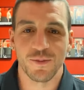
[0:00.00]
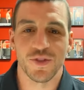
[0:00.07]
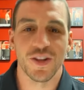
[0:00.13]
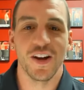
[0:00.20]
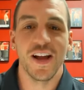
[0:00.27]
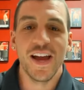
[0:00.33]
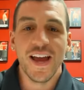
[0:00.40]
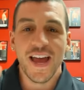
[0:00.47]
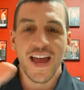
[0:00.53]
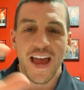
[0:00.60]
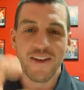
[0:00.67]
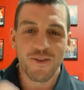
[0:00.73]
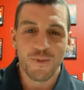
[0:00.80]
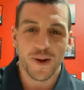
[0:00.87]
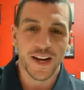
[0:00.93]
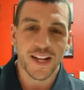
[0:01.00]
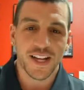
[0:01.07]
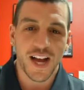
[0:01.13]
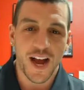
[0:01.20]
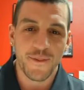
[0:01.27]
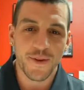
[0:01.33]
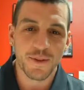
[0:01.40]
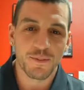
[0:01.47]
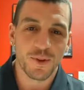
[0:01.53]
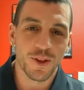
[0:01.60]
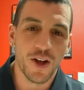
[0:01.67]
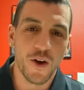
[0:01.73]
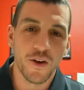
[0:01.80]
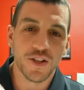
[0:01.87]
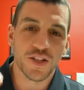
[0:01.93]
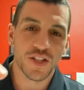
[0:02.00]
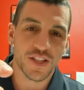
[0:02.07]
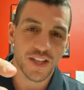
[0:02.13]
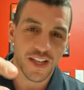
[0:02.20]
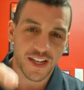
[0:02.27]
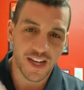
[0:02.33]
So everybody comment below and just